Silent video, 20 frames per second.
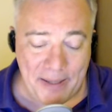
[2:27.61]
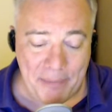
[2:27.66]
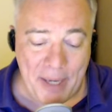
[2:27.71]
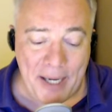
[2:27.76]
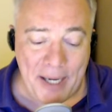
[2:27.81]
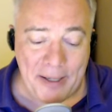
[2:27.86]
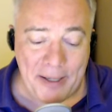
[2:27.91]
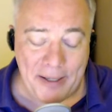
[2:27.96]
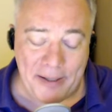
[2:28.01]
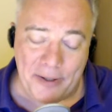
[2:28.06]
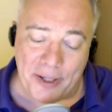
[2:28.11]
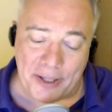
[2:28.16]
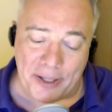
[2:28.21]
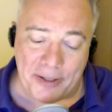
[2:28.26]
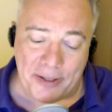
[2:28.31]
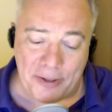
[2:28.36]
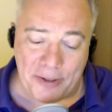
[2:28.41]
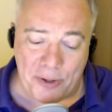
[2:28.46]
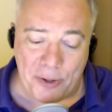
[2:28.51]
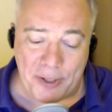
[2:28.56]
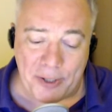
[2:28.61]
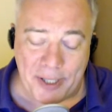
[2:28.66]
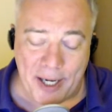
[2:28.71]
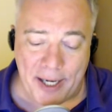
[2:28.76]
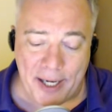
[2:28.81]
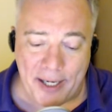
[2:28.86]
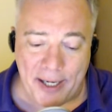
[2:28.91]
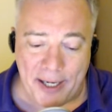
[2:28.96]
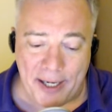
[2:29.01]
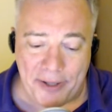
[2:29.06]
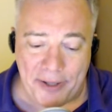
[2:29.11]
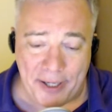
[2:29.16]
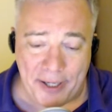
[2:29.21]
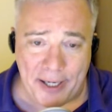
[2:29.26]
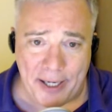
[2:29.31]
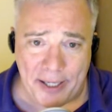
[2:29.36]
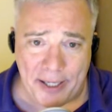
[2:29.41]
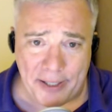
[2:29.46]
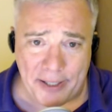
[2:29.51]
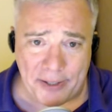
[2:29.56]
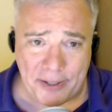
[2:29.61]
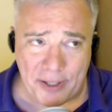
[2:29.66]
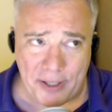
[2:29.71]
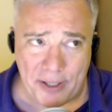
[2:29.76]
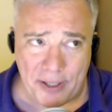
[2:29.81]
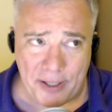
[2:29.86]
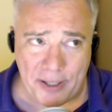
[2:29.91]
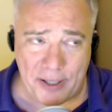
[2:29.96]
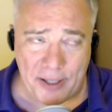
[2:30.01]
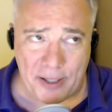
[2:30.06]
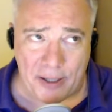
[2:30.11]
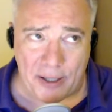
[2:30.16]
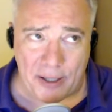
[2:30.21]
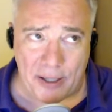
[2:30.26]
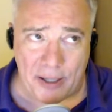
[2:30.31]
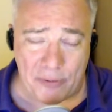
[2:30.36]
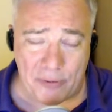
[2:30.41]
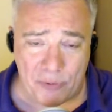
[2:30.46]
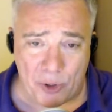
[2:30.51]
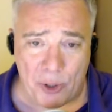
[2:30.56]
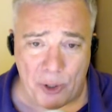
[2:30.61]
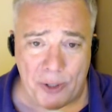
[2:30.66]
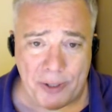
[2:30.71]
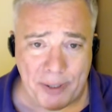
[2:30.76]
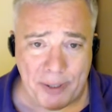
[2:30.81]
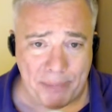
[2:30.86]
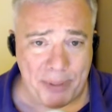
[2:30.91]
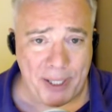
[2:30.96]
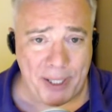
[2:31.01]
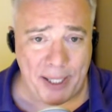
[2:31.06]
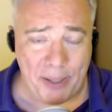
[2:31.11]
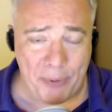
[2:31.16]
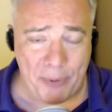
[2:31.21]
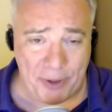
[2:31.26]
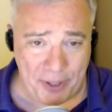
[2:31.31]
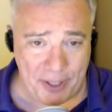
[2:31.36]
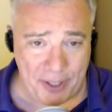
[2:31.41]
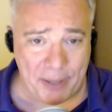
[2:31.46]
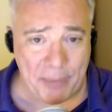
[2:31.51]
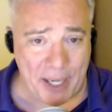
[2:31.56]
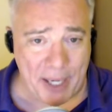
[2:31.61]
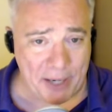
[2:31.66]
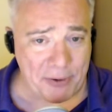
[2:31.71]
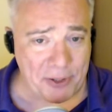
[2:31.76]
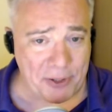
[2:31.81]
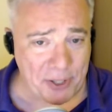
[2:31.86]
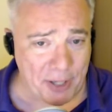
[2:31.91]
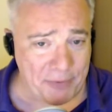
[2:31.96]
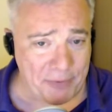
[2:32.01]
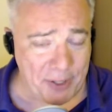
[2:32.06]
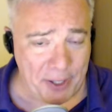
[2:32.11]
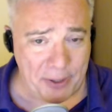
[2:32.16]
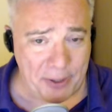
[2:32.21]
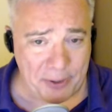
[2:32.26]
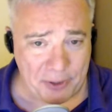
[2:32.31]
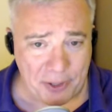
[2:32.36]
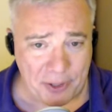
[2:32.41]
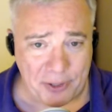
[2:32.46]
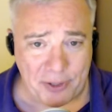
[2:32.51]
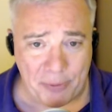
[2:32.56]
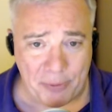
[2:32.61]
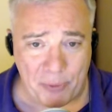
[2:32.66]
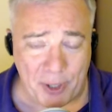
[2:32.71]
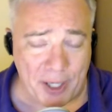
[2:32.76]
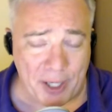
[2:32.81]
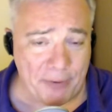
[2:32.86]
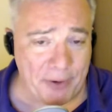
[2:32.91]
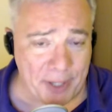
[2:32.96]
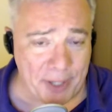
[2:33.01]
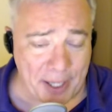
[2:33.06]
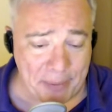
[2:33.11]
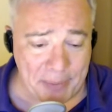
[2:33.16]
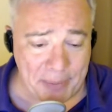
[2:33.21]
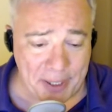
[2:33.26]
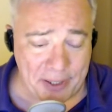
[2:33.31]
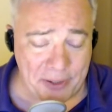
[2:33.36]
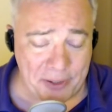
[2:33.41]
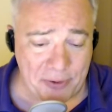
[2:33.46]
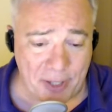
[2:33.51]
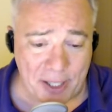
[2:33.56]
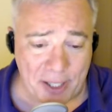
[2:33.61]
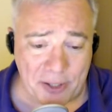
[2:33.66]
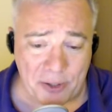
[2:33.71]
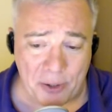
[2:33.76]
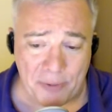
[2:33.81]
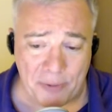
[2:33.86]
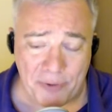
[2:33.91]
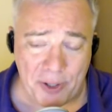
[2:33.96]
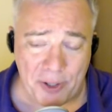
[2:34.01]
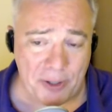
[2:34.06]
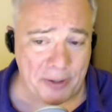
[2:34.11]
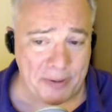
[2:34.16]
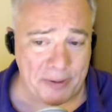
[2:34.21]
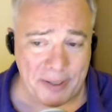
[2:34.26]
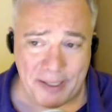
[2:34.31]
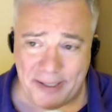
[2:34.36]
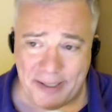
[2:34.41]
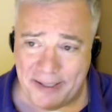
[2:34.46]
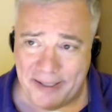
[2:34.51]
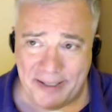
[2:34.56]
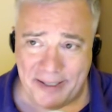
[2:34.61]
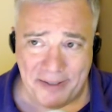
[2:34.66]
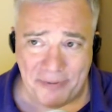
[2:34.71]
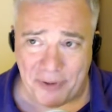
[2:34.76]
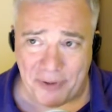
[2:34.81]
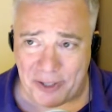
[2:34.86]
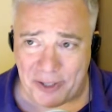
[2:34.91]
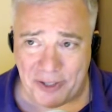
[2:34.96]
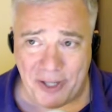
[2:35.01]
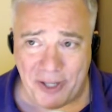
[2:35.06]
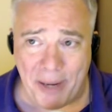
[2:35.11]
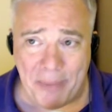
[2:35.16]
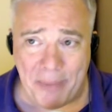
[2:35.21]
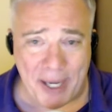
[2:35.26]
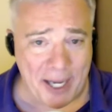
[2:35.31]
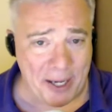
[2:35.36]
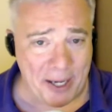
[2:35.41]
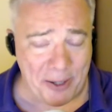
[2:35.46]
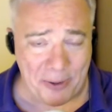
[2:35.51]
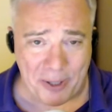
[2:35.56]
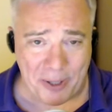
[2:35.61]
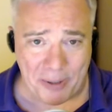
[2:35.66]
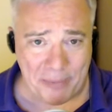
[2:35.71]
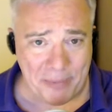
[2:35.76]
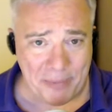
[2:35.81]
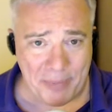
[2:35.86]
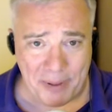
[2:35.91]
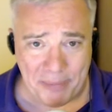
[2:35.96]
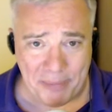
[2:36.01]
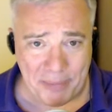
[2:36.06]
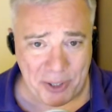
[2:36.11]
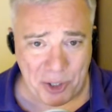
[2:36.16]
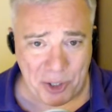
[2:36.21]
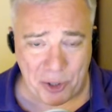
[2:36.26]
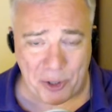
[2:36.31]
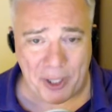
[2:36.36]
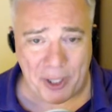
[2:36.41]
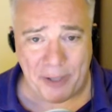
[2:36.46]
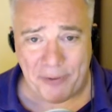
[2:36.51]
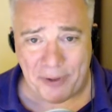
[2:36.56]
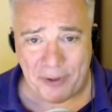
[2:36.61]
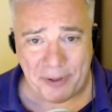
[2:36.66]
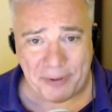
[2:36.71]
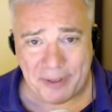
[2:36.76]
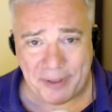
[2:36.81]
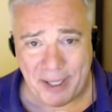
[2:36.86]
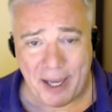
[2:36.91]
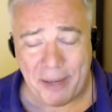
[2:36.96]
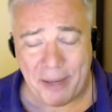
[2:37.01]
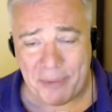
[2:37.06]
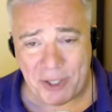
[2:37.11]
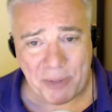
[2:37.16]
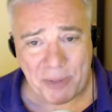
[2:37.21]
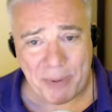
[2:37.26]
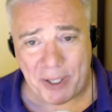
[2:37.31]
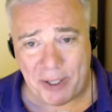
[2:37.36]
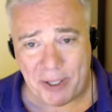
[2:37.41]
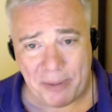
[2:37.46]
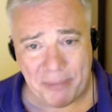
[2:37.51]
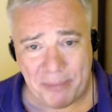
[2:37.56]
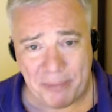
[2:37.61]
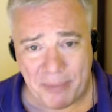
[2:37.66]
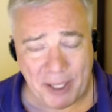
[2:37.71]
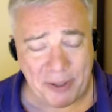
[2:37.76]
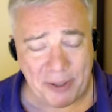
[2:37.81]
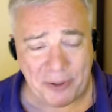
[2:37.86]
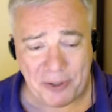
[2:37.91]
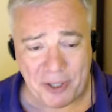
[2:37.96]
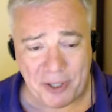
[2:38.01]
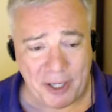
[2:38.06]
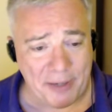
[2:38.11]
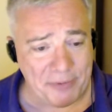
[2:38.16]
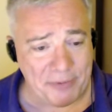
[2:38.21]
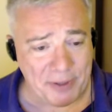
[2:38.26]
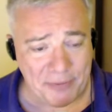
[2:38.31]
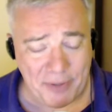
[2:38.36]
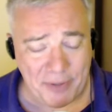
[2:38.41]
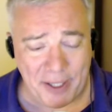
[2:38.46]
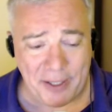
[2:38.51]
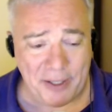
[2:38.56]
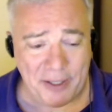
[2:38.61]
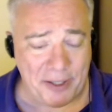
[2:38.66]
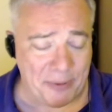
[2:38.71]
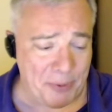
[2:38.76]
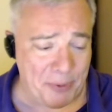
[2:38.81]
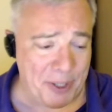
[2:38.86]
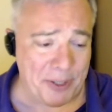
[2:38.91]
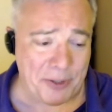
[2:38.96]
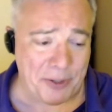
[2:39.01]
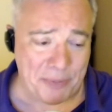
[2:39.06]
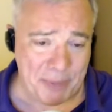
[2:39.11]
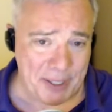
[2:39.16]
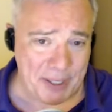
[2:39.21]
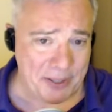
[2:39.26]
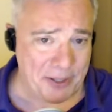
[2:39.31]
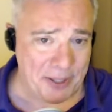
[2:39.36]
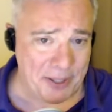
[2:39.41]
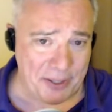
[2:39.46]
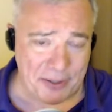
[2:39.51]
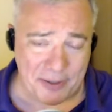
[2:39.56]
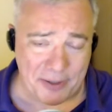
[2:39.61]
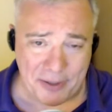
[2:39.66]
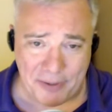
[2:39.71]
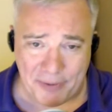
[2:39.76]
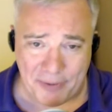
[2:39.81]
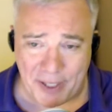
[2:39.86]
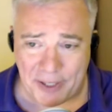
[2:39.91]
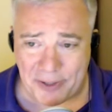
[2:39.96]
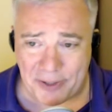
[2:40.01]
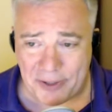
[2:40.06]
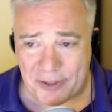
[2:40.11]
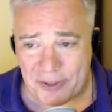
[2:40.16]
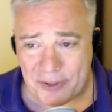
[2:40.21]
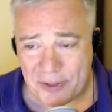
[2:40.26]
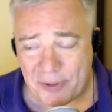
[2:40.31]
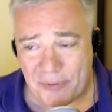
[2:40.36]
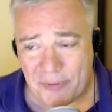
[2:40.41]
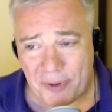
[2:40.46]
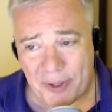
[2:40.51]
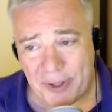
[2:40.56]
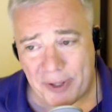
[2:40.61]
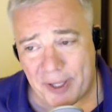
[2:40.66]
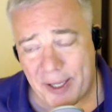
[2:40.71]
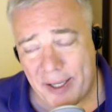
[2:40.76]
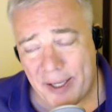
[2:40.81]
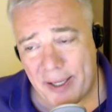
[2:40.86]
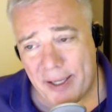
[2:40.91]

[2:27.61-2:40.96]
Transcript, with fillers: my look. Cortana, I think, has uh, a role to play within the Microsoft ecosystem, whatever that means, right? So if you're for somehow or majority of your time is spent on Microsoft device, you know, Windows PCs and devices and so forth.